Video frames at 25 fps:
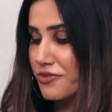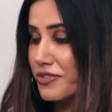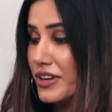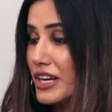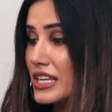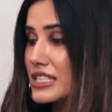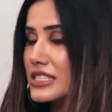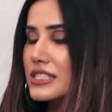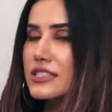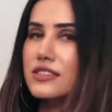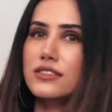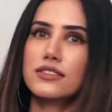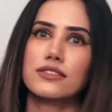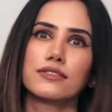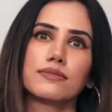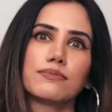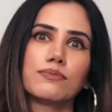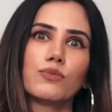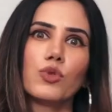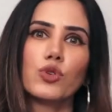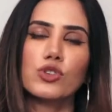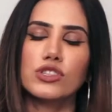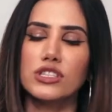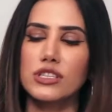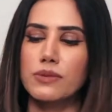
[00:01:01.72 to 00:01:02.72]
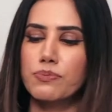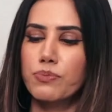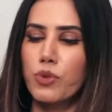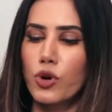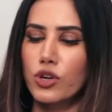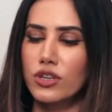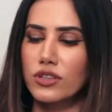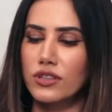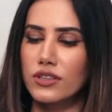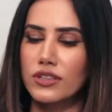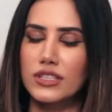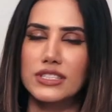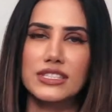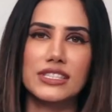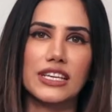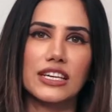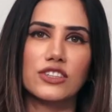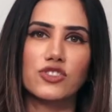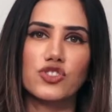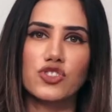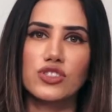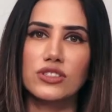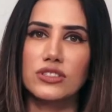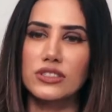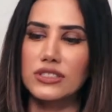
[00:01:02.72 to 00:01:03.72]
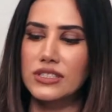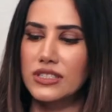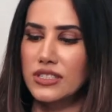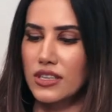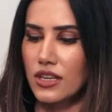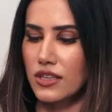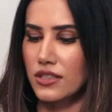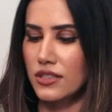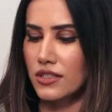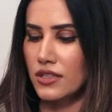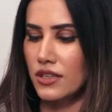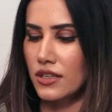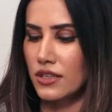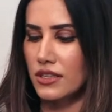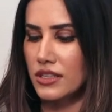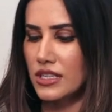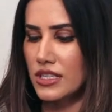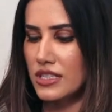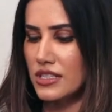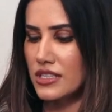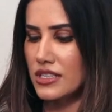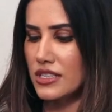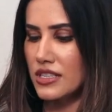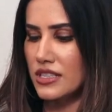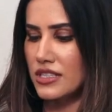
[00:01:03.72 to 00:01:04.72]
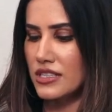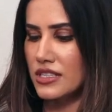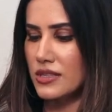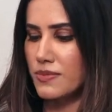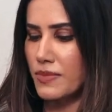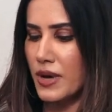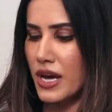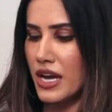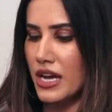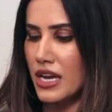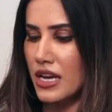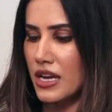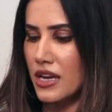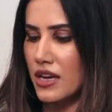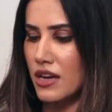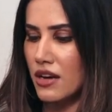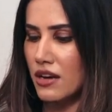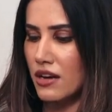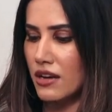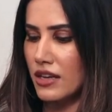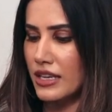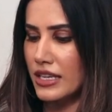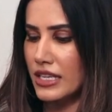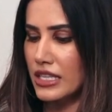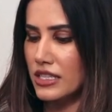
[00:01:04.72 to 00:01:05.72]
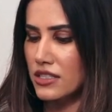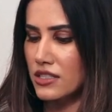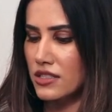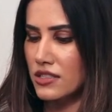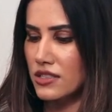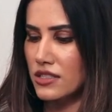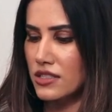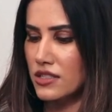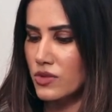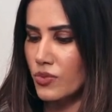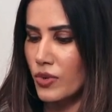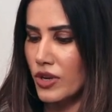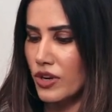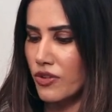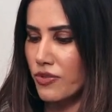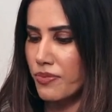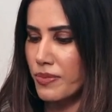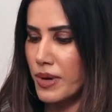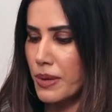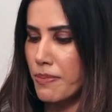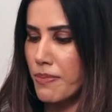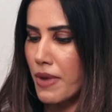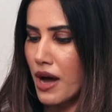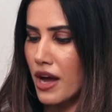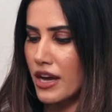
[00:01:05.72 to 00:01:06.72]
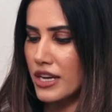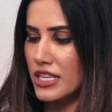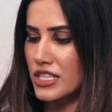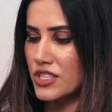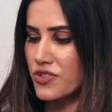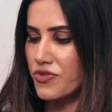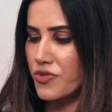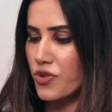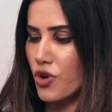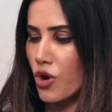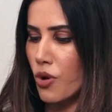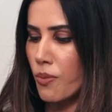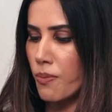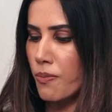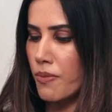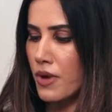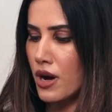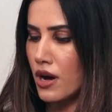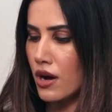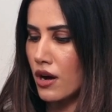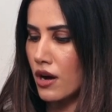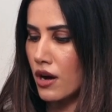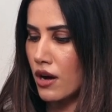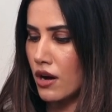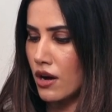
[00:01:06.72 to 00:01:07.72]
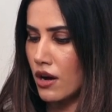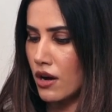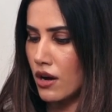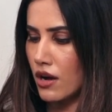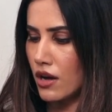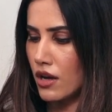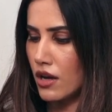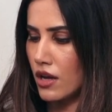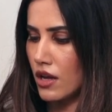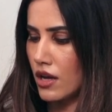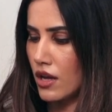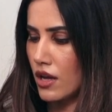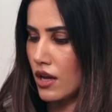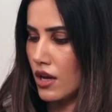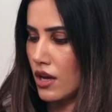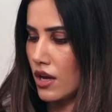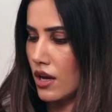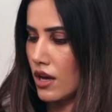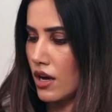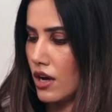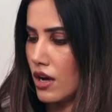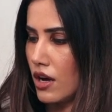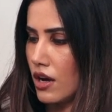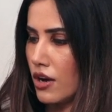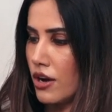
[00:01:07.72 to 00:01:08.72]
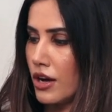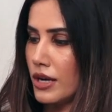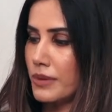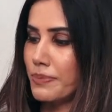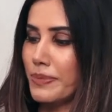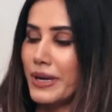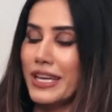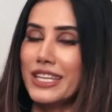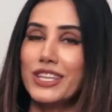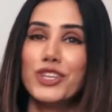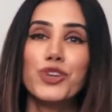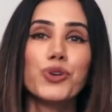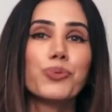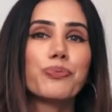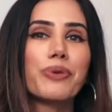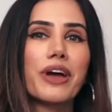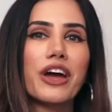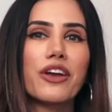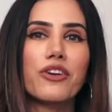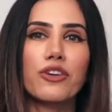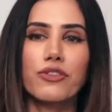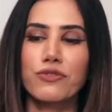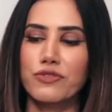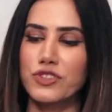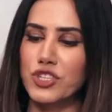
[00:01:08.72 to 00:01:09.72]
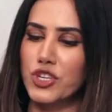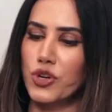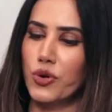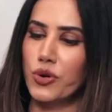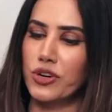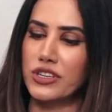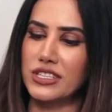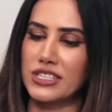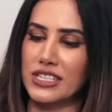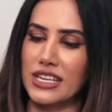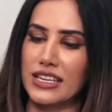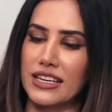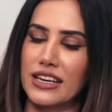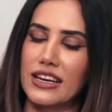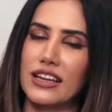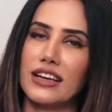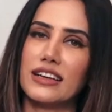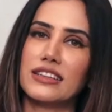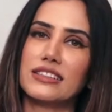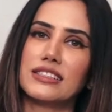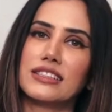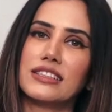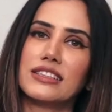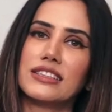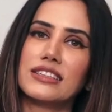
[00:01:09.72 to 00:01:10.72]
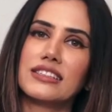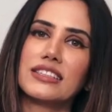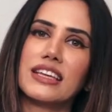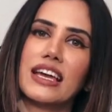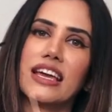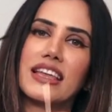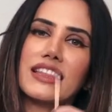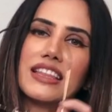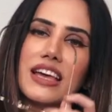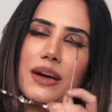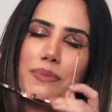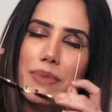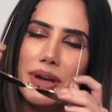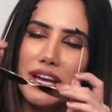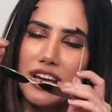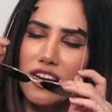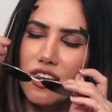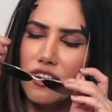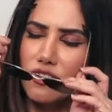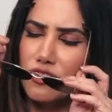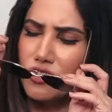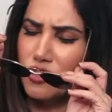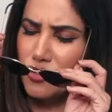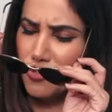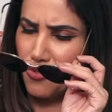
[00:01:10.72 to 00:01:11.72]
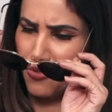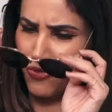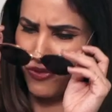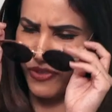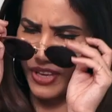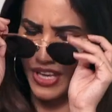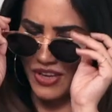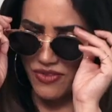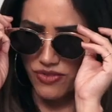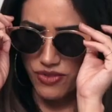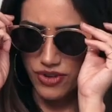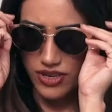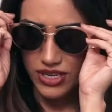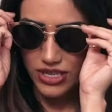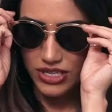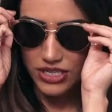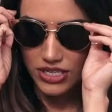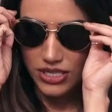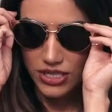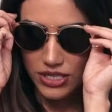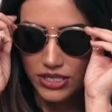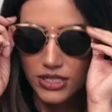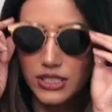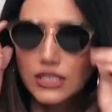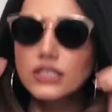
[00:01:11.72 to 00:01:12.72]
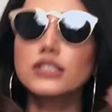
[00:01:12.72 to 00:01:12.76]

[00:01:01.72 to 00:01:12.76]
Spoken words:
first most important essentials, this is my latest one of my buys from my new pair of Dior sunglasses, and they are my current favorite